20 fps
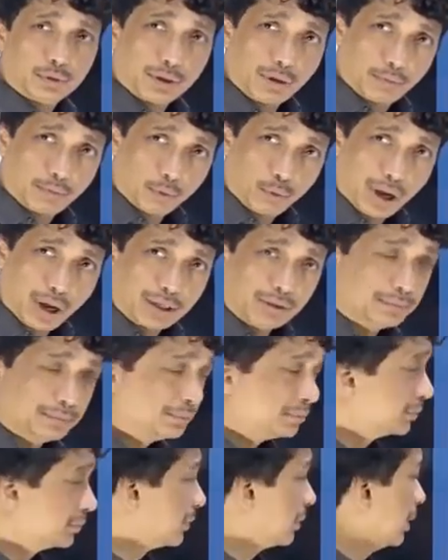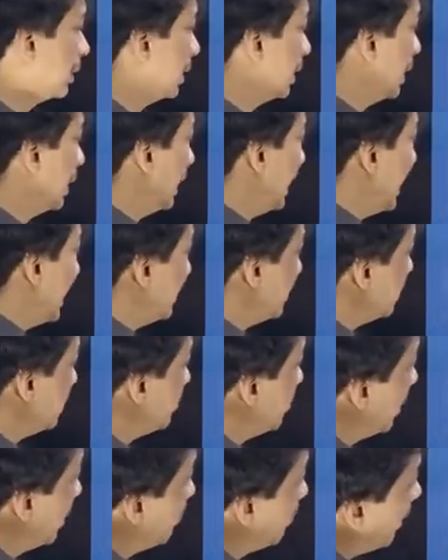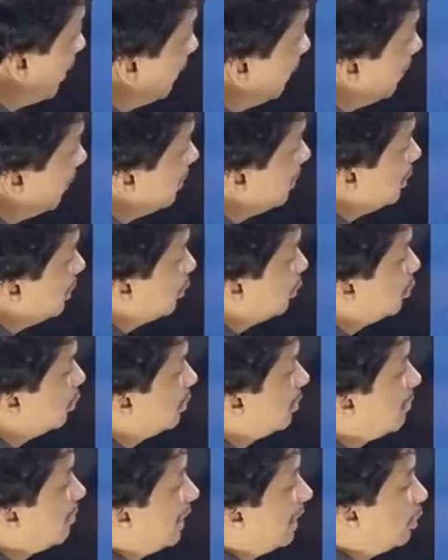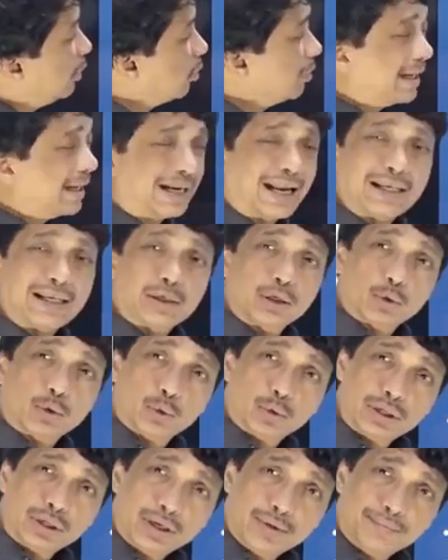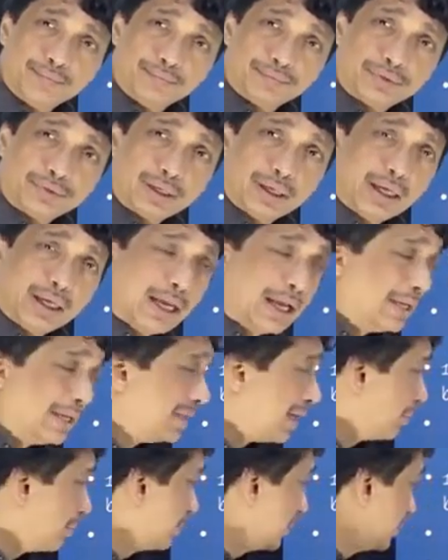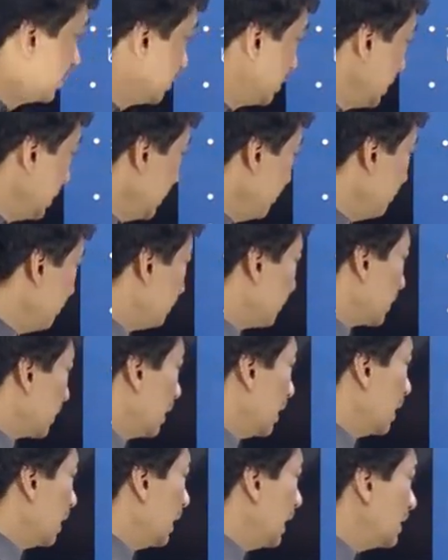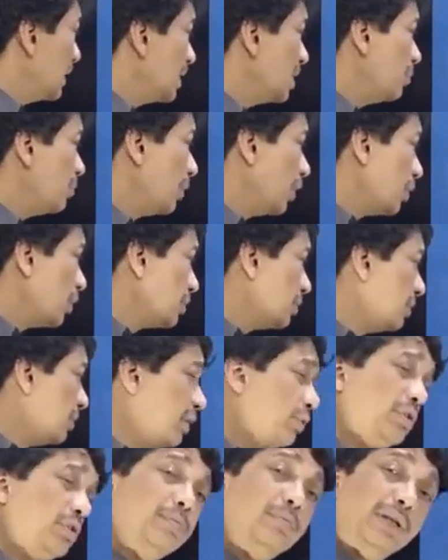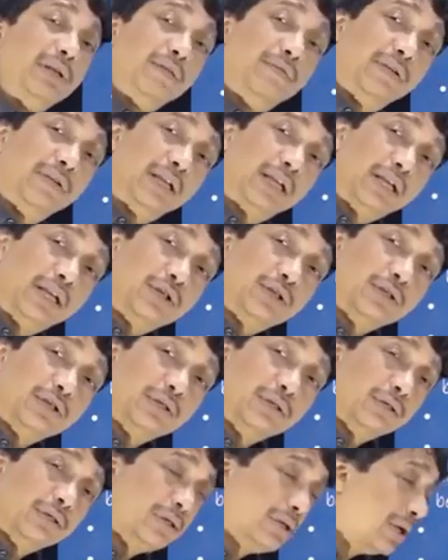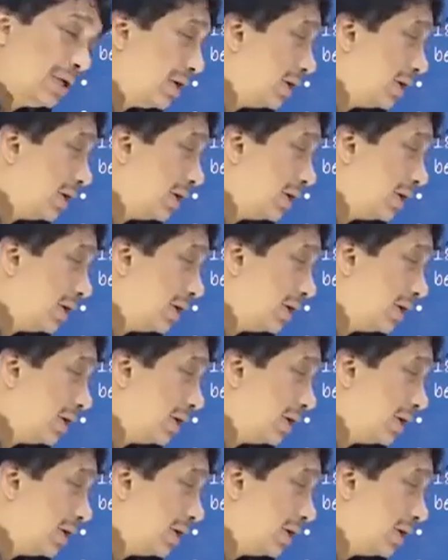Number one. Is it preferred due to the meridional anisoconia? Number three. Is it because it reduces minification?